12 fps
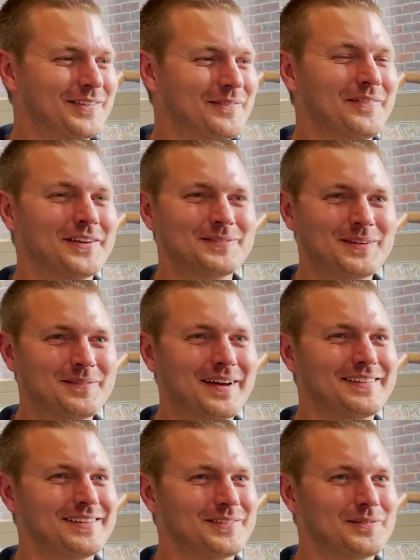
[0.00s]
must have been a
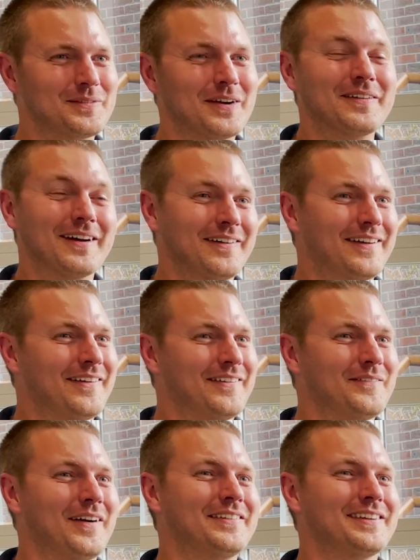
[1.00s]
baptism. Well,
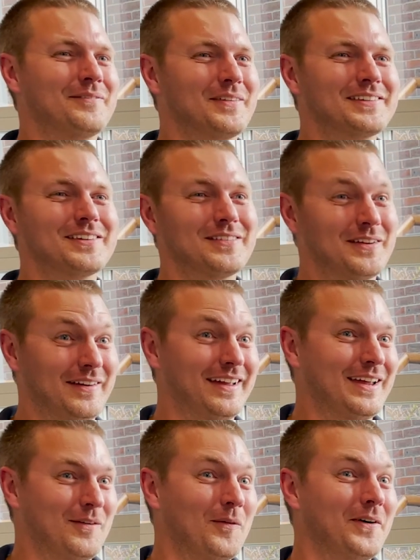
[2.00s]
I'd say must have.
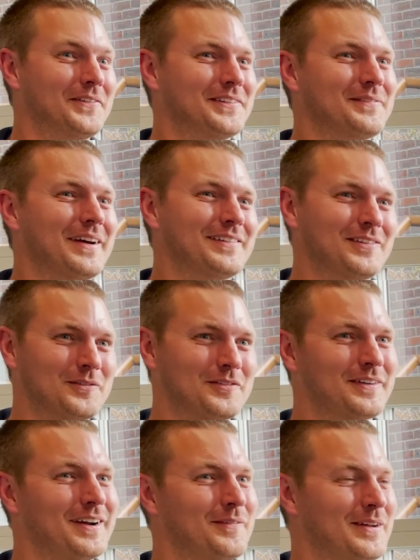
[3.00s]
It was a baptism of
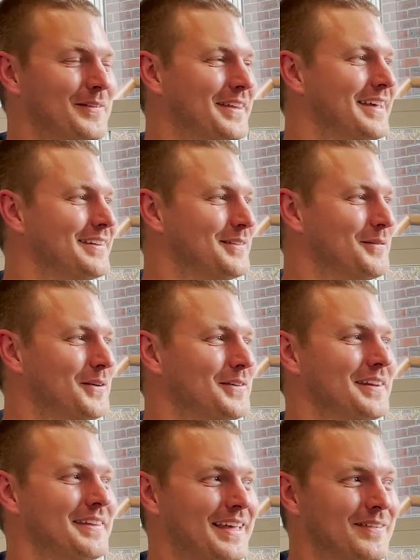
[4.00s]
fire. We were there
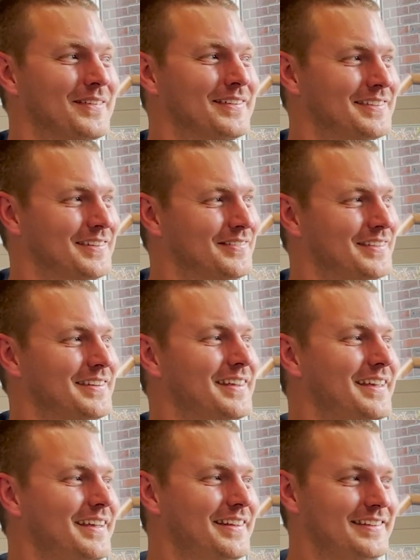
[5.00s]
supporting them as sort of
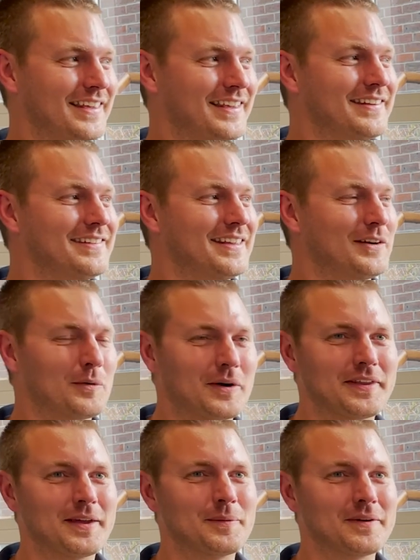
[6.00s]
second tier while
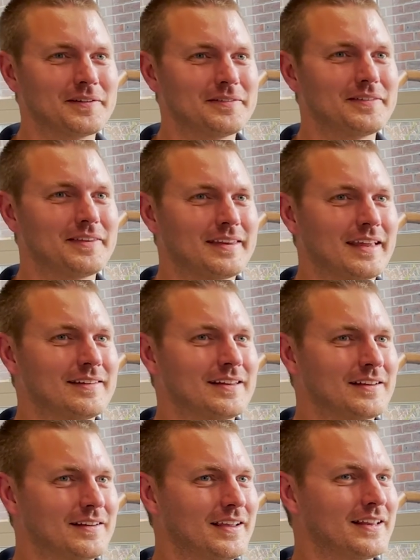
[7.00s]
they were
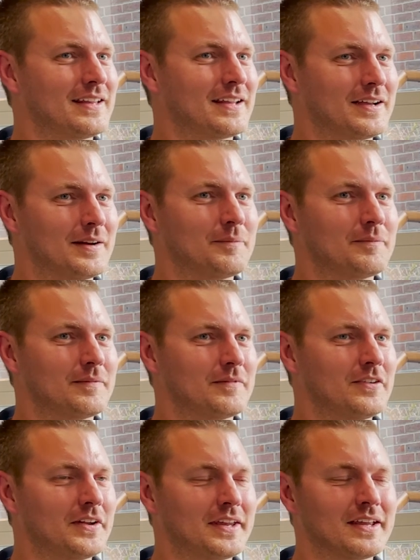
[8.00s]
getting
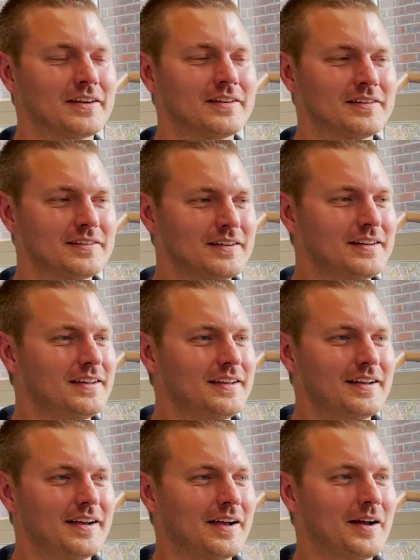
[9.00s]
running,
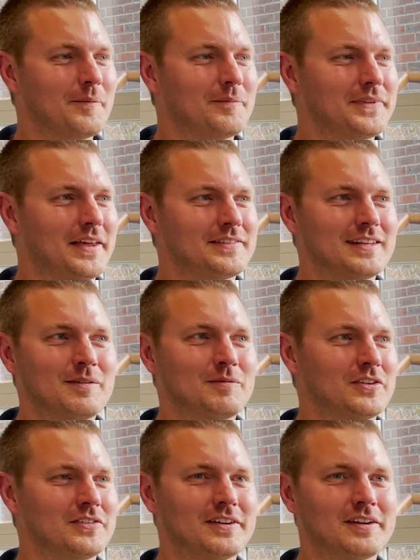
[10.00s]
and that team
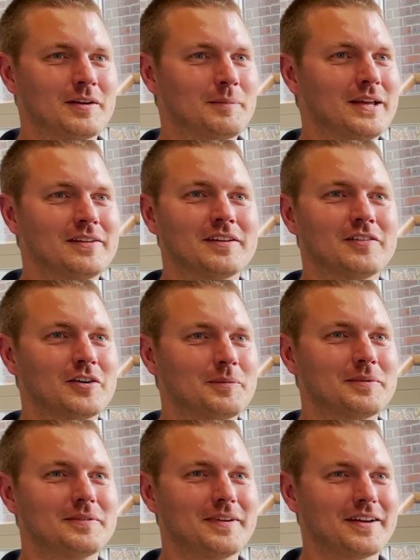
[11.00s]
just did an amazing job.
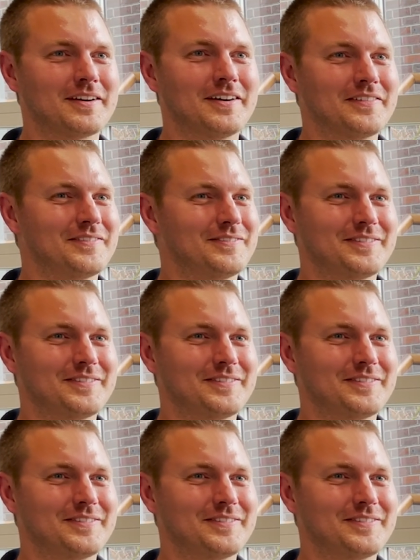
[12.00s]
I can't